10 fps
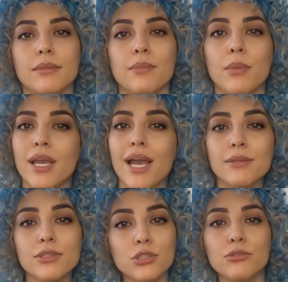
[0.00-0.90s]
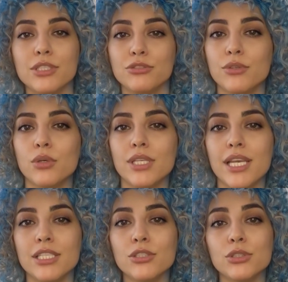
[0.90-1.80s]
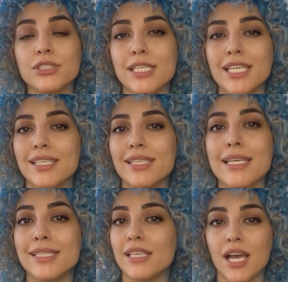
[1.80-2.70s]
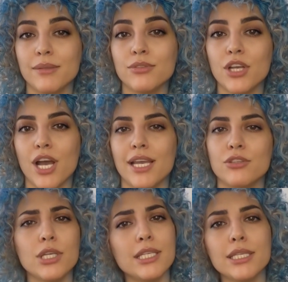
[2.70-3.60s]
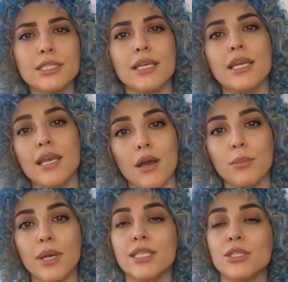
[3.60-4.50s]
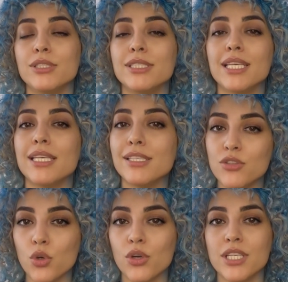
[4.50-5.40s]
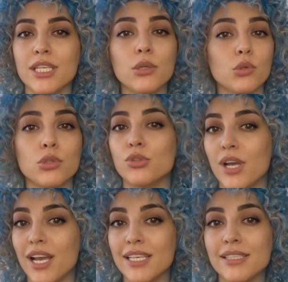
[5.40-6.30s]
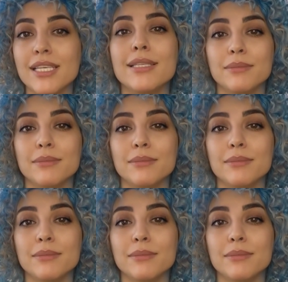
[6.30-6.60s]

Well, after you've exfoliated your skin, it's time to hydrate it. Whether your skin is oily or dry, it doesn't